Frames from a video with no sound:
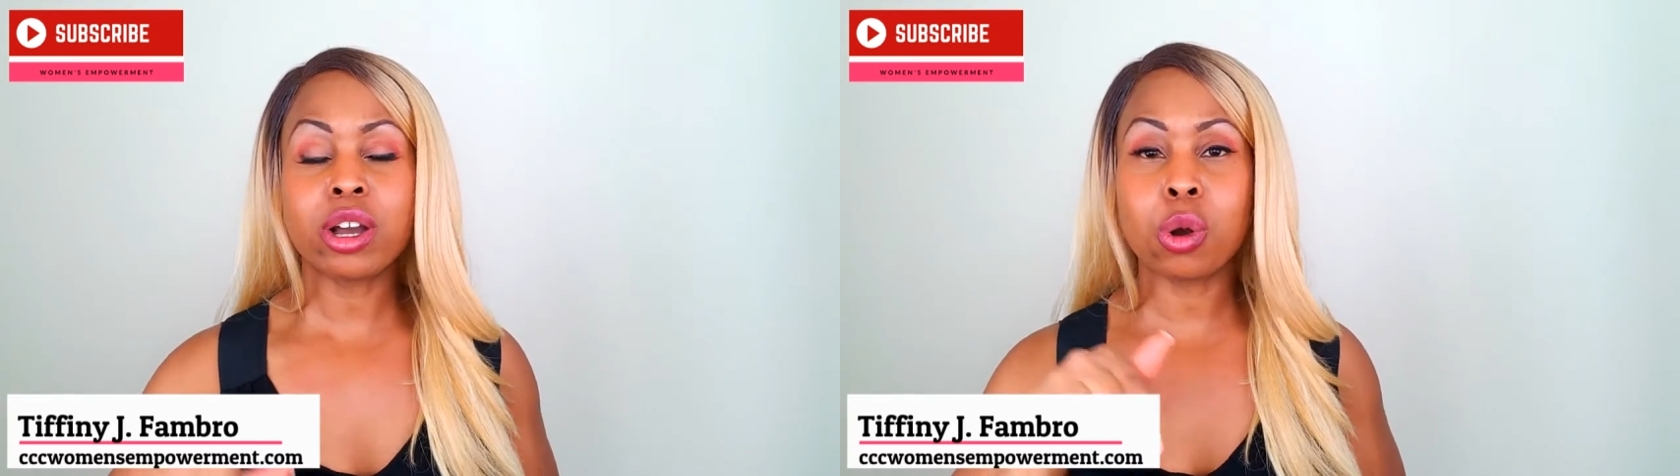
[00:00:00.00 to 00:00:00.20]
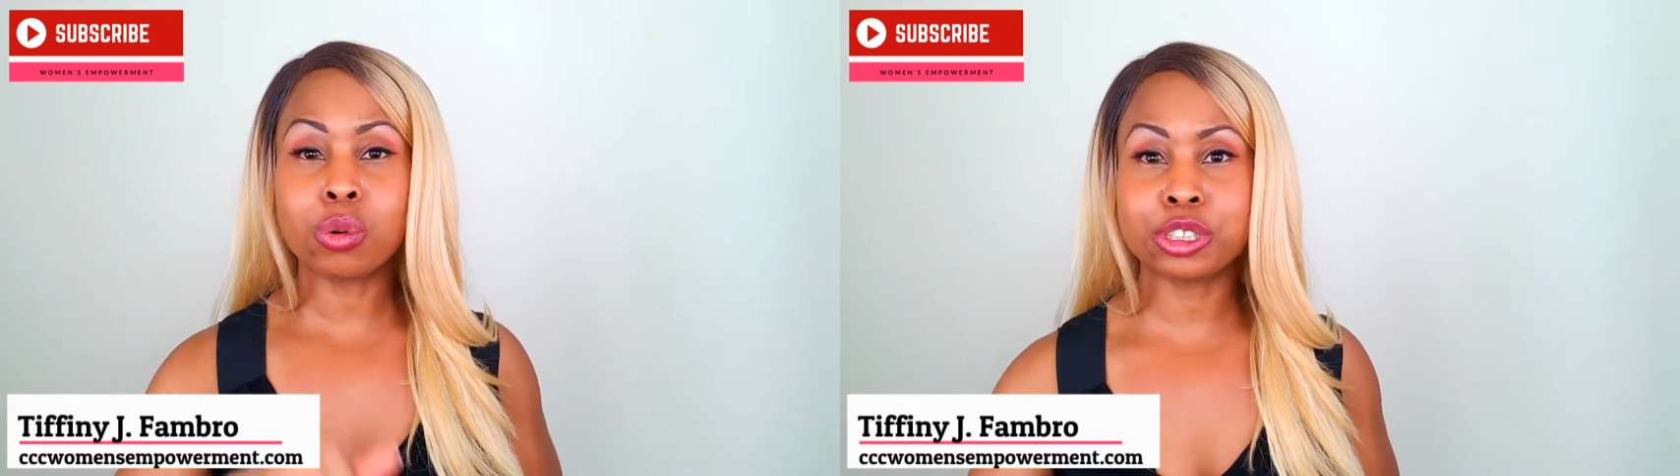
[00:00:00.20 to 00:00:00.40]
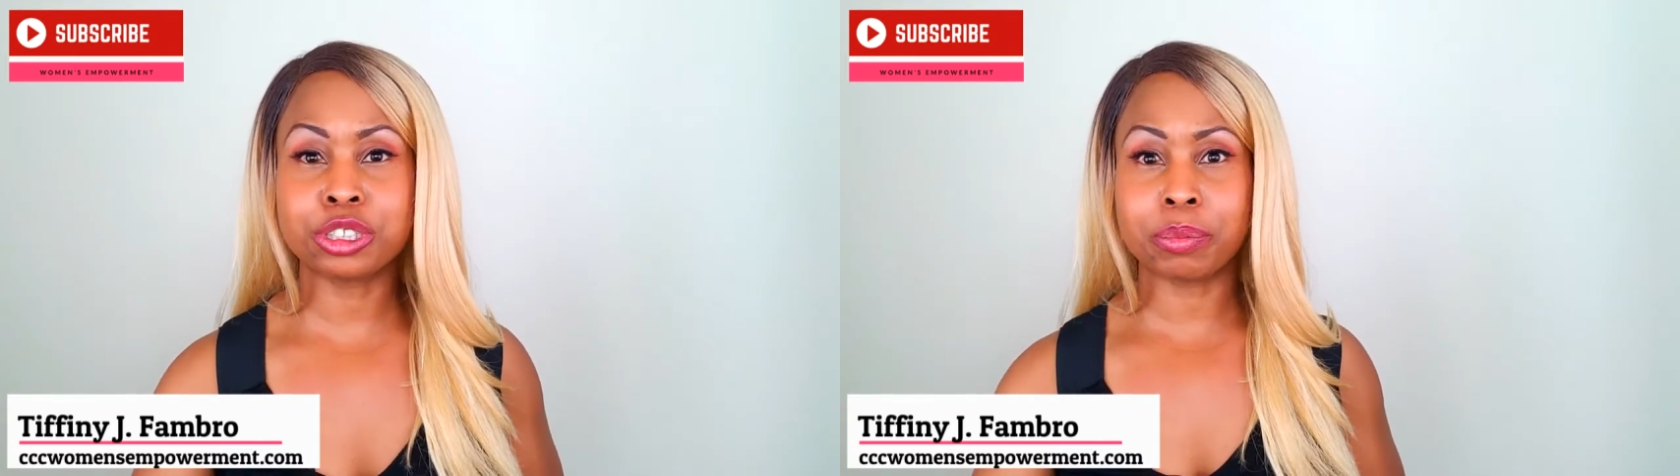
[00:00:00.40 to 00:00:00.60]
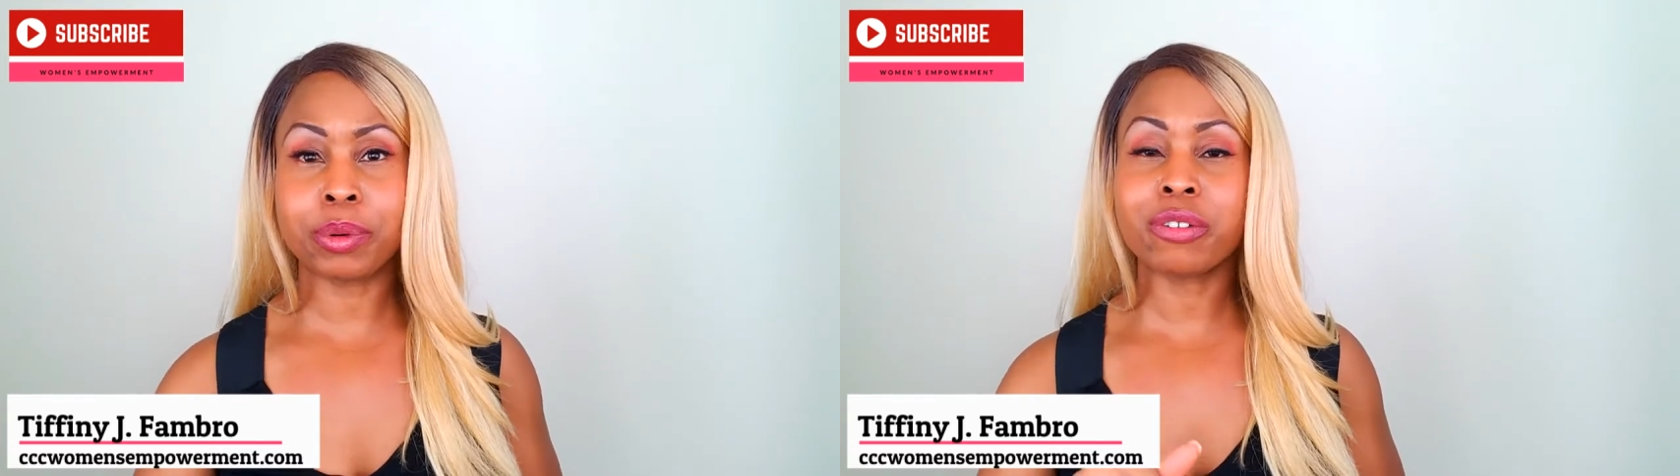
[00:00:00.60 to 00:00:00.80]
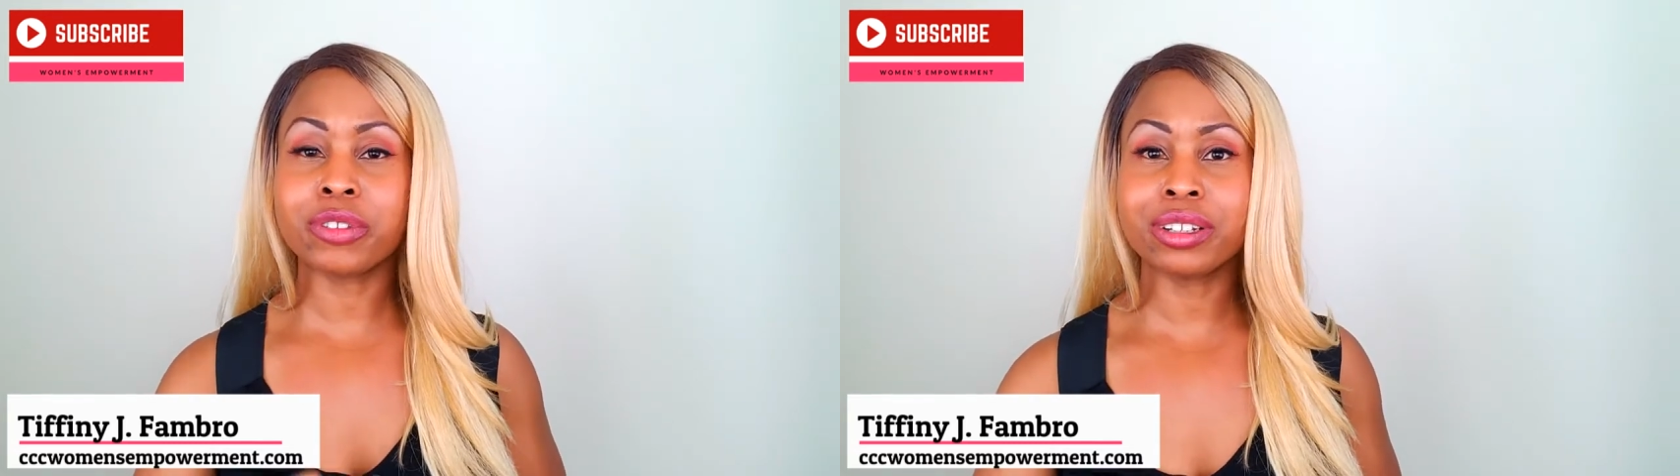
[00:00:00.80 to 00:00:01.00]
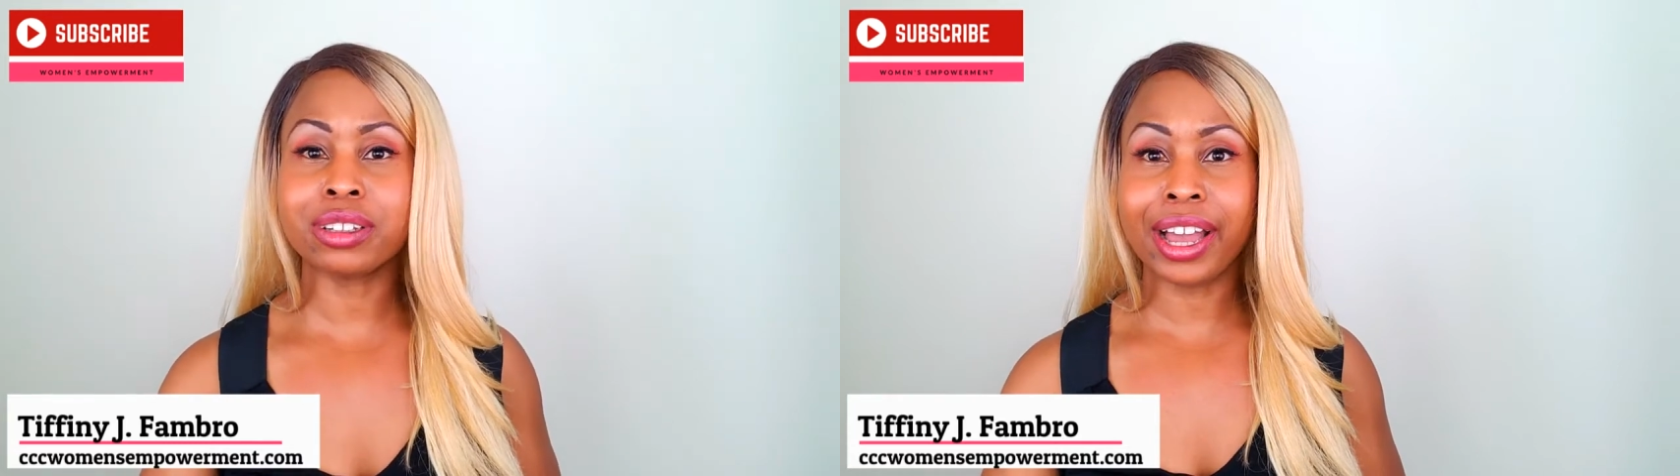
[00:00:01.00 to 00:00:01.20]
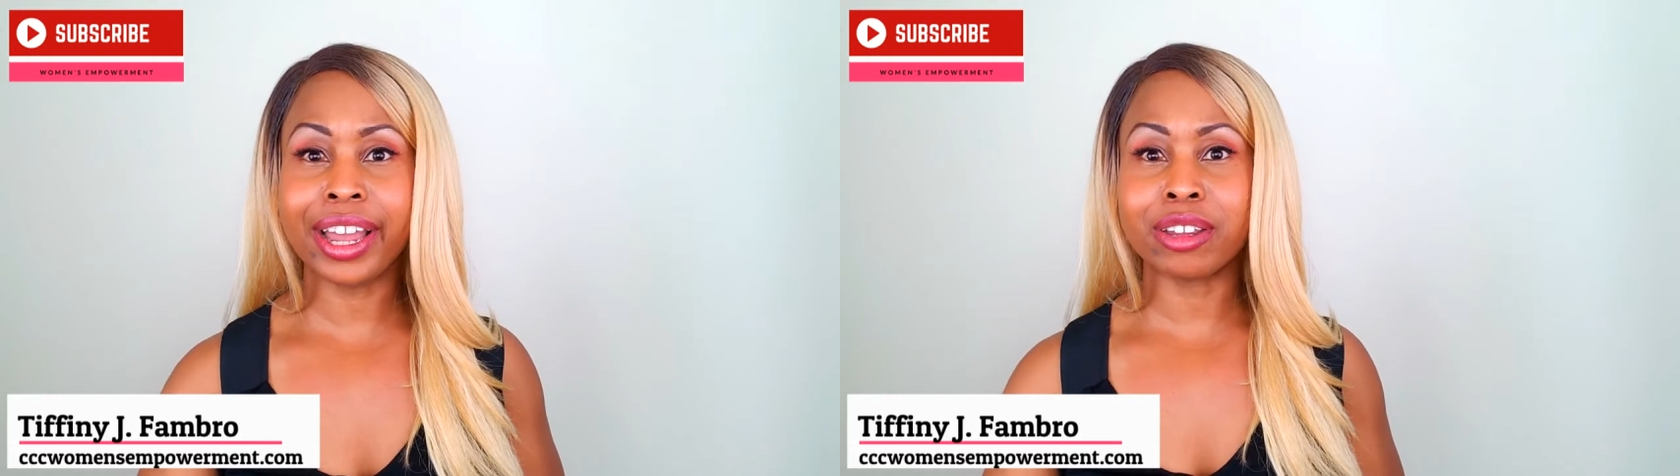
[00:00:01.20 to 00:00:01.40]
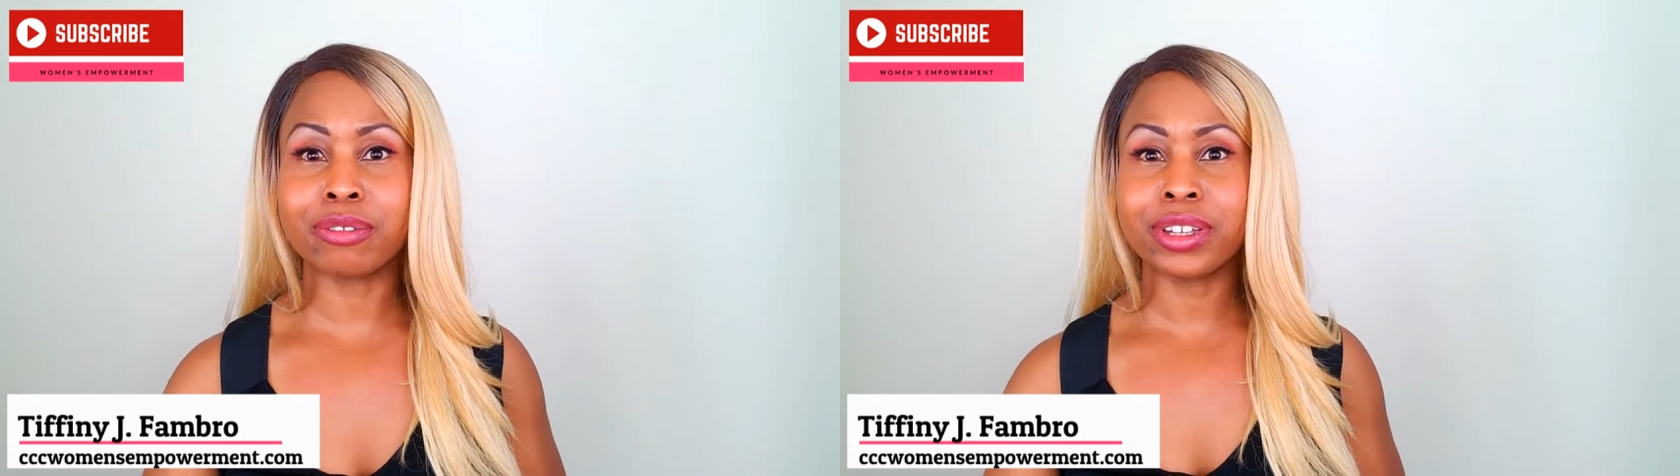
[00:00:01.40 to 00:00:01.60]
ownership of their
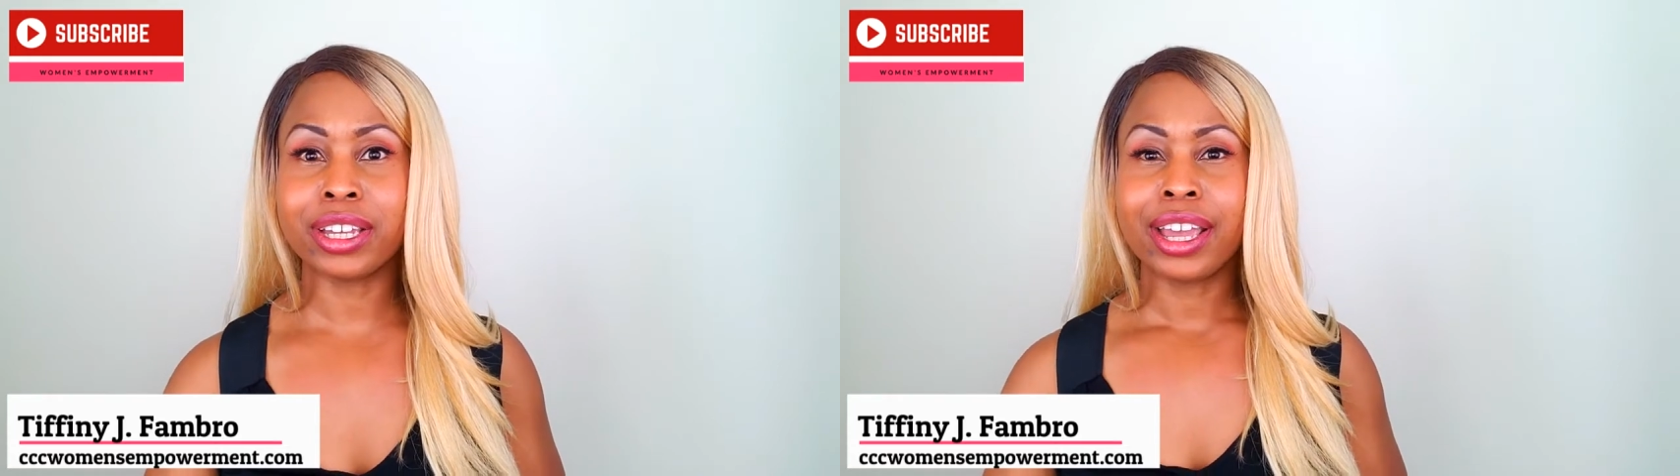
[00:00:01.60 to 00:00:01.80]
life.